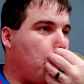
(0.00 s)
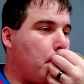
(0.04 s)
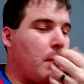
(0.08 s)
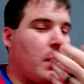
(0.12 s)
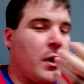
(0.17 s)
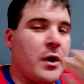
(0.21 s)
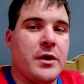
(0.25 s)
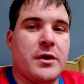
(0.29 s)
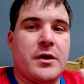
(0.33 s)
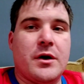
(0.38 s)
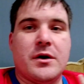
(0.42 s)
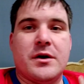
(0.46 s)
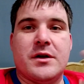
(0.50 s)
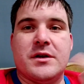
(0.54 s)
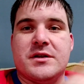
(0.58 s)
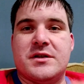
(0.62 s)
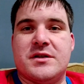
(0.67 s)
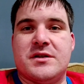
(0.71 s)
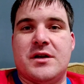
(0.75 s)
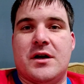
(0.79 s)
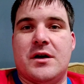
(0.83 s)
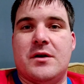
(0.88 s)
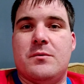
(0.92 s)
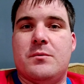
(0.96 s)
our
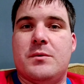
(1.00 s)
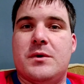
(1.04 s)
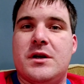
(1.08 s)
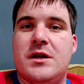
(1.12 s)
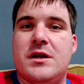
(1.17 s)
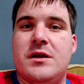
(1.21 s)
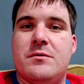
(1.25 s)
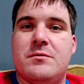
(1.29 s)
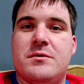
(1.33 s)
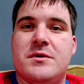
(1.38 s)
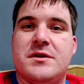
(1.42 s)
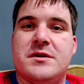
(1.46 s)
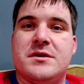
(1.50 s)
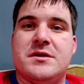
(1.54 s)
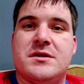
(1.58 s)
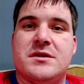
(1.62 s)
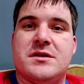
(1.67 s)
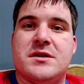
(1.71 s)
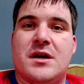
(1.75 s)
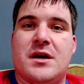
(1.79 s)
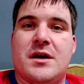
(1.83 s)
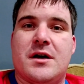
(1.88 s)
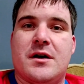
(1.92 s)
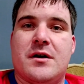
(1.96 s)
youngest son when he
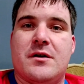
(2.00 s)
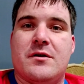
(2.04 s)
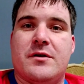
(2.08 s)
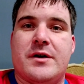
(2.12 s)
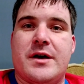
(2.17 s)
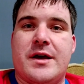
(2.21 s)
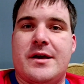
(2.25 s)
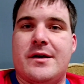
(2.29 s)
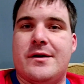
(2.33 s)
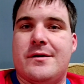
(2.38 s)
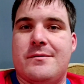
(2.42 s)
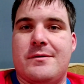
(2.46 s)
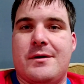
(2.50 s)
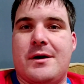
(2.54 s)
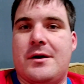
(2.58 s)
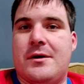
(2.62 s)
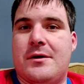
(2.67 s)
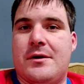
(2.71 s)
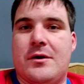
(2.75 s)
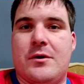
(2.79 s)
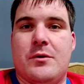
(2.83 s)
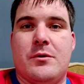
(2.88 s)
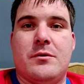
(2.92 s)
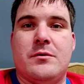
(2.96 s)
was a
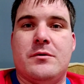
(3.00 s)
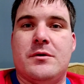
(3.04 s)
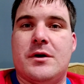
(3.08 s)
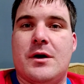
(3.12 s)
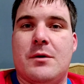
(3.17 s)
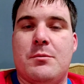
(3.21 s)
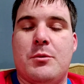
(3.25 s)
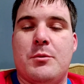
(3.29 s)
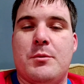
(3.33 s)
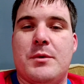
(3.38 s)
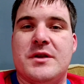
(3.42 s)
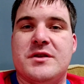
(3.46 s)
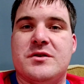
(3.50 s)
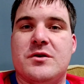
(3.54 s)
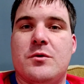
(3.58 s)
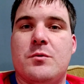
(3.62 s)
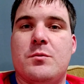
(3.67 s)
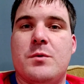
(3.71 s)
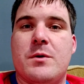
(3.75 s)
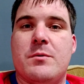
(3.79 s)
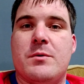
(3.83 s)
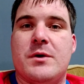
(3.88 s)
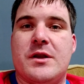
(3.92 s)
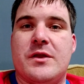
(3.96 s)
couple months
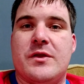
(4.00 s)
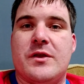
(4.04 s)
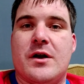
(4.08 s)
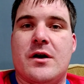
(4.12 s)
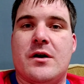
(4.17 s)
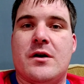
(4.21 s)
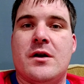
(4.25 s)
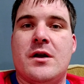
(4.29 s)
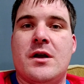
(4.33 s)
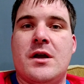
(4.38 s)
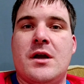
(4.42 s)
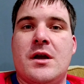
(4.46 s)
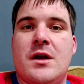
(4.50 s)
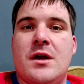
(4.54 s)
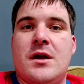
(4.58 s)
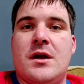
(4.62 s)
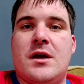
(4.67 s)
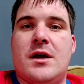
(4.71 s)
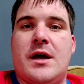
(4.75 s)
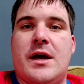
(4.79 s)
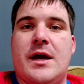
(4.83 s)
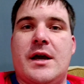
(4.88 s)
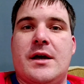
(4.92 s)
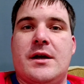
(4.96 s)
old. We went in there,
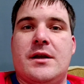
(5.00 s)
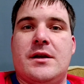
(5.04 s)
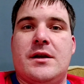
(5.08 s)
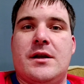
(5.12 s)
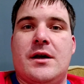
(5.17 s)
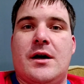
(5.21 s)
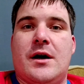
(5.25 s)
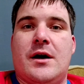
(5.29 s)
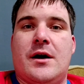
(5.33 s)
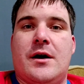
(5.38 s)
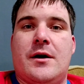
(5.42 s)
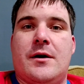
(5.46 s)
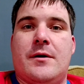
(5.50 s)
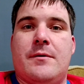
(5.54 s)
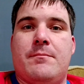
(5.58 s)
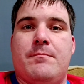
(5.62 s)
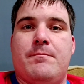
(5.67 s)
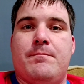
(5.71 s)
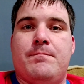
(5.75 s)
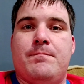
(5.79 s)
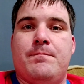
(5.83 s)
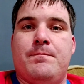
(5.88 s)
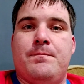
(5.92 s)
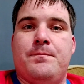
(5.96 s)
and
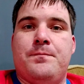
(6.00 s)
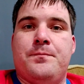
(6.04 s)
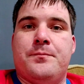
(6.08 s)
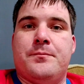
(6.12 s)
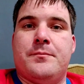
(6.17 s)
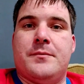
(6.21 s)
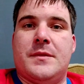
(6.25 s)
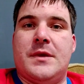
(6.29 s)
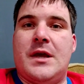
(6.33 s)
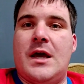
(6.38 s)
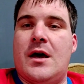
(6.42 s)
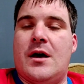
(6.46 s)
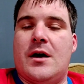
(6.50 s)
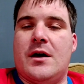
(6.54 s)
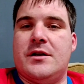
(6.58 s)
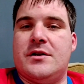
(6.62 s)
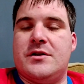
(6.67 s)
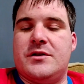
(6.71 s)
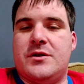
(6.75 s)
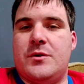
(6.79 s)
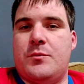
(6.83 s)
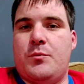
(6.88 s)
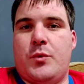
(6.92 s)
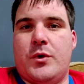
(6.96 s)
yeah, I
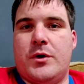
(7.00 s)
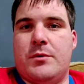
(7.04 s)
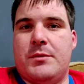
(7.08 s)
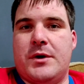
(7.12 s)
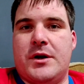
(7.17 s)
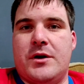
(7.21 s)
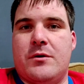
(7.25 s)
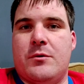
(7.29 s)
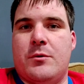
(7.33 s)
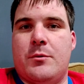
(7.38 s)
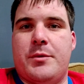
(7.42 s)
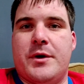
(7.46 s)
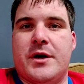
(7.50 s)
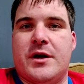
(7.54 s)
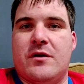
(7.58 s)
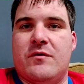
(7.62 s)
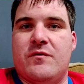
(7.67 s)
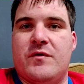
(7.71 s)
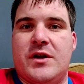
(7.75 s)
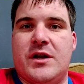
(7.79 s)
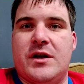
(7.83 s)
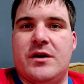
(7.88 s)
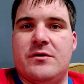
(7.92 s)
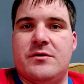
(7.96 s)
just did one of my normal
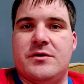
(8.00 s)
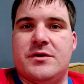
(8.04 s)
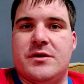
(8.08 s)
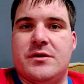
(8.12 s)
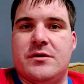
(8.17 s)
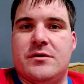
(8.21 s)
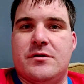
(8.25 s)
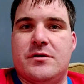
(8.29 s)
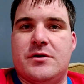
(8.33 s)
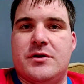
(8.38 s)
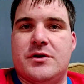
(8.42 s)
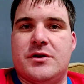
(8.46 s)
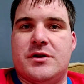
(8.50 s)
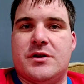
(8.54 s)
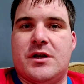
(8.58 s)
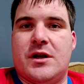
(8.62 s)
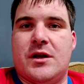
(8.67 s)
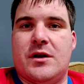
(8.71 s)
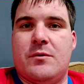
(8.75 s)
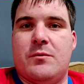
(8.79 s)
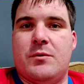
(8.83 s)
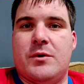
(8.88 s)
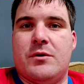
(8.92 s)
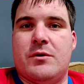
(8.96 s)
pickup videos and just
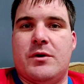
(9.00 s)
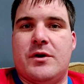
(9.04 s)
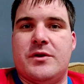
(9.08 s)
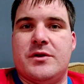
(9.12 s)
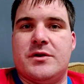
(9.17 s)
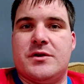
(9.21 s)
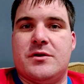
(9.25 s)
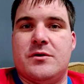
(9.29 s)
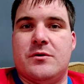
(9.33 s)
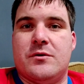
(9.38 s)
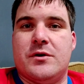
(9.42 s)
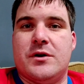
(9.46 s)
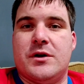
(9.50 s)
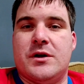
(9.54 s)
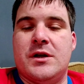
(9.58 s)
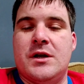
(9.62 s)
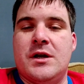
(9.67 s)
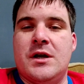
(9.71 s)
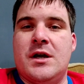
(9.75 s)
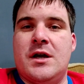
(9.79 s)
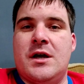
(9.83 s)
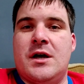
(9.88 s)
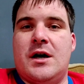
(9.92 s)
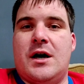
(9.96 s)
kind of went around the store. And
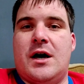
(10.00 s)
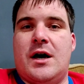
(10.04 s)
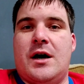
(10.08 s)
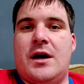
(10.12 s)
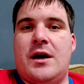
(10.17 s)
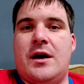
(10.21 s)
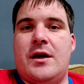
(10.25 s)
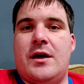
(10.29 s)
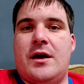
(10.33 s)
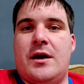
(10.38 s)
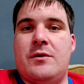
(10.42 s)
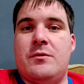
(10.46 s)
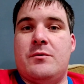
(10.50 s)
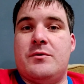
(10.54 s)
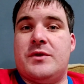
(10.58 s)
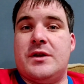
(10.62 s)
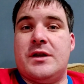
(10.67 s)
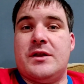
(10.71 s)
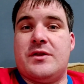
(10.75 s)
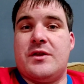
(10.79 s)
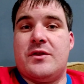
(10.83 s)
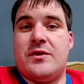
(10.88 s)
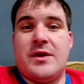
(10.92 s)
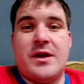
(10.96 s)
I don't
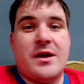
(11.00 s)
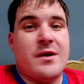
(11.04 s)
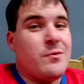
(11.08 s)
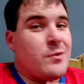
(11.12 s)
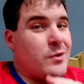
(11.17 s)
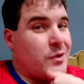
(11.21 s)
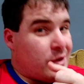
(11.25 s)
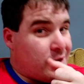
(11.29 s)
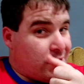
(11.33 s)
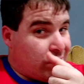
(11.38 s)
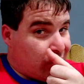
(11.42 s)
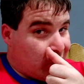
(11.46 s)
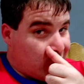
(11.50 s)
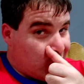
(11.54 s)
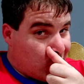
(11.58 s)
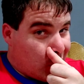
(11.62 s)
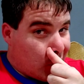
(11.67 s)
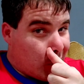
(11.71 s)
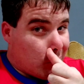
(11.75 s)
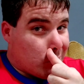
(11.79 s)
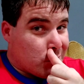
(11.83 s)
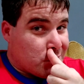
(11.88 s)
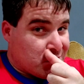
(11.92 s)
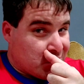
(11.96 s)
think that they really even knew
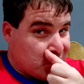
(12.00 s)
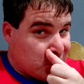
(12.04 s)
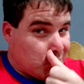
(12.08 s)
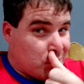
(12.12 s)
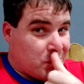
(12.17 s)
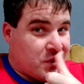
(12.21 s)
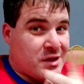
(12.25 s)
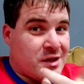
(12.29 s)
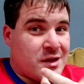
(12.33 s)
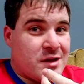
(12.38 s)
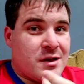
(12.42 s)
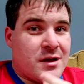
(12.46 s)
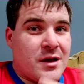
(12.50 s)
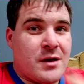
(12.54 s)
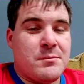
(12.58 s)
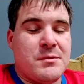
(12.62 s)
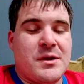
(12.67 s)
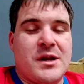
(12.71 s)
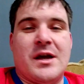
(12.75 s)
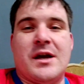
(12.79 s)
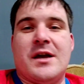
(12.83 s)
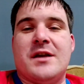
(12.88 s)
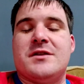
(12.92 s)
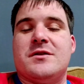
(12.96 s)
I was doing it. I
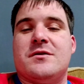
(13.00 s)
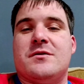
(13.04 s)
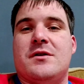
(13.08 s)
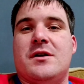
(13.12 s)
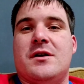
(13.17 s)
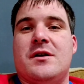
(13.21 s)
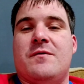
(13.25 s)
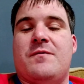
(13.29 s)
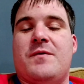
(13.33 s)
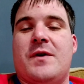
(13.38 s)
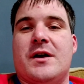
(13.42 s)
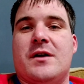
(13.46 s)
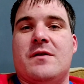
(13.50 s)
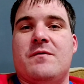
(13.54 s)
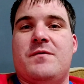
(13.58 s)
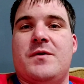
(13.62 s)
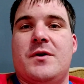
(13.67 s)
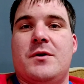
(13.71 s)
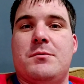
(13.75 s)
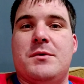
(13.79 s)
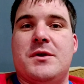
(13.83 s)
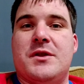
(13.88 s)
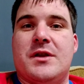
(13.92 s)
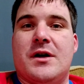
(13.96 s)
mean, I asked if I could
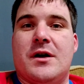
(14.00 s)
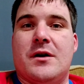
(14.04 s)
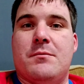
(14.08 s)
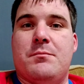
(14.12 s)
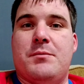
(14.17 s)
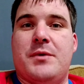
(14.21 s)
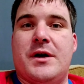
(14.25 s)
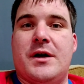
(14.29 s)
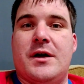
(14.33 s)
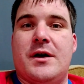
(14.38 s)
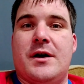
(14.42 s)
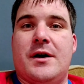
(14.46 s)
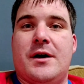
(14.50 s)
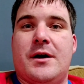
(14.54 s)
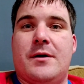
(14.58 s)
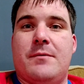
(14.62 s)
film in there, but